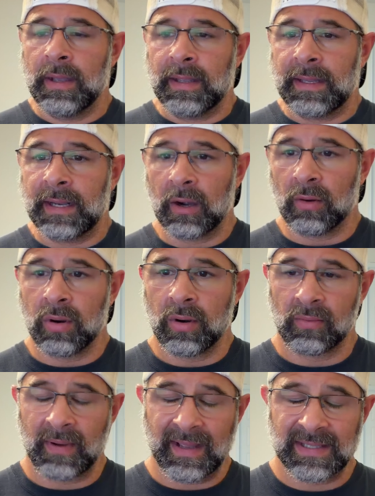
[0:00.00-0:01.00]

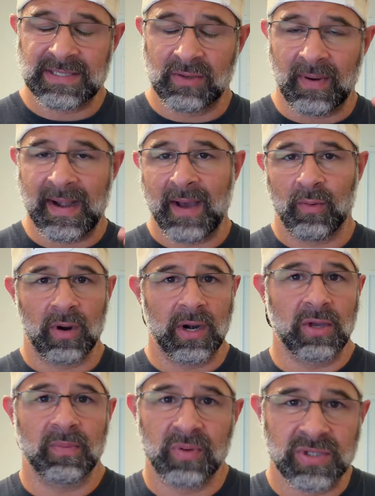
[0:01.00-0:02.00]
like I said, right now we're on
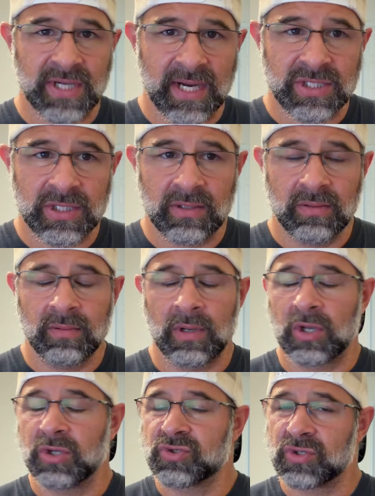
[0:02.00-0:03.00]
a good projection,
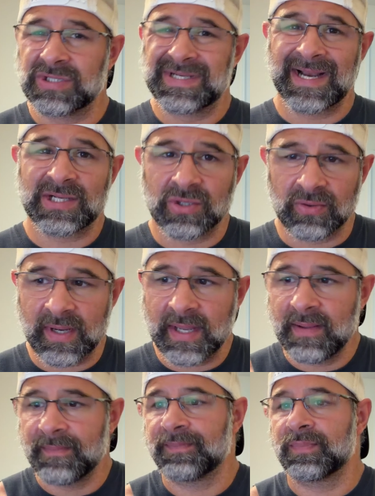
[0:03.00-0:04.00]
a good
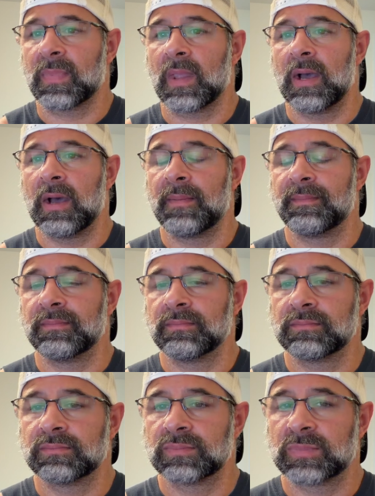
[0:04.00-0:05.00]
trajectory.
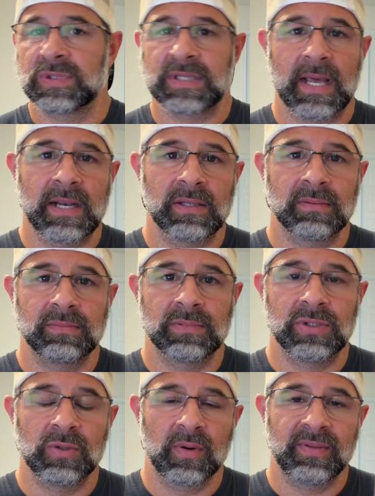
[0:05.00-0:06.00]
Just gotta
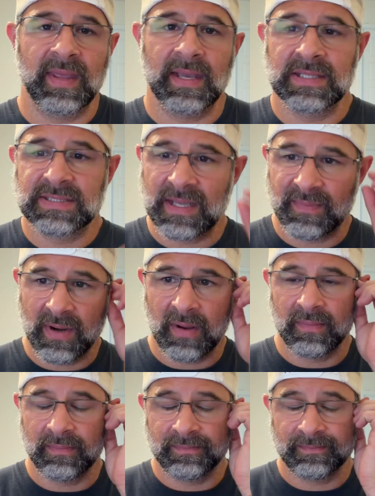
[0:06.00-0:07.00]
do our thing and step it
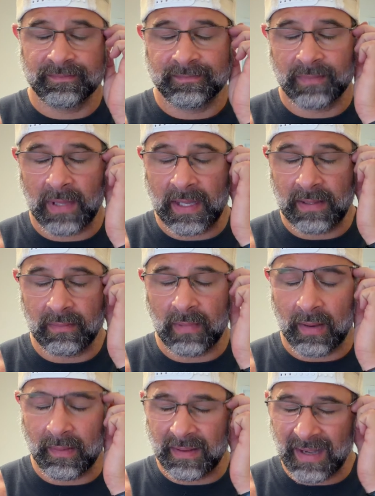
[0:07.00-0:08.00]
up. And
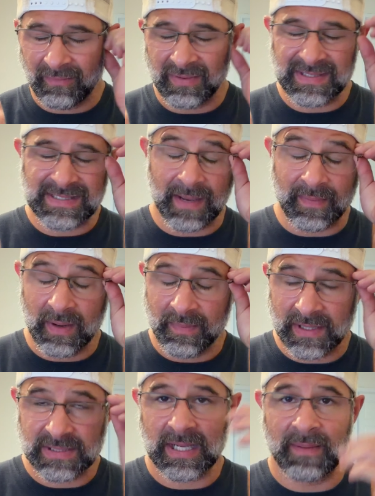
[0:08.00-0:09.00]
I mean, not really step it up,
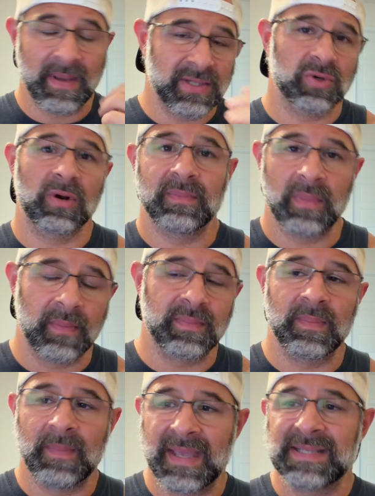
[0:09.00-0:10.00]
but I just got to make sure
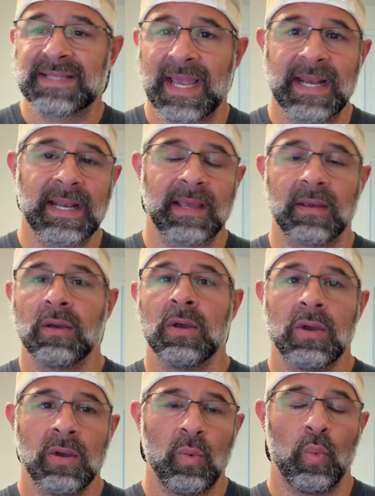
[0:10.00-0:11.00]
I'm maintaining
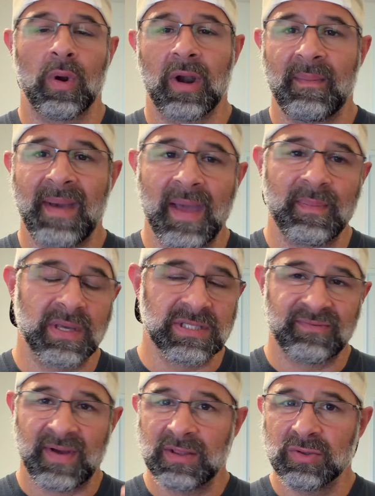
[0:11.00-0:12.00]
where I'm at. Because
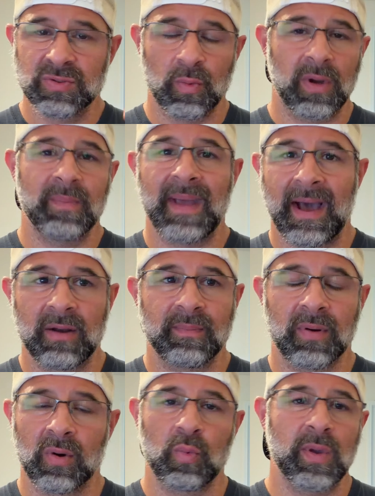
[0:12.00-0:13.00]
if I lose 1 pound
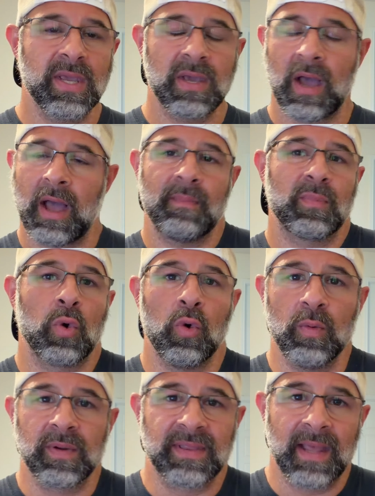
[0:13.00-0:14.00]
per week, I'm
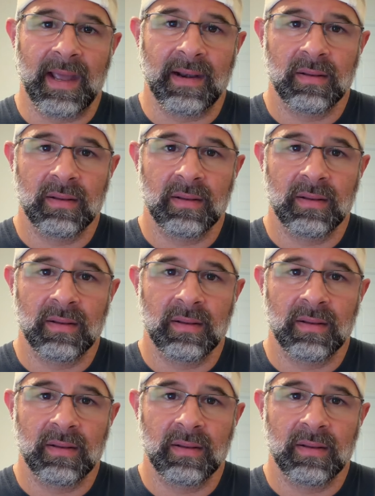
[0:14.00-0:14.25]
cool with that.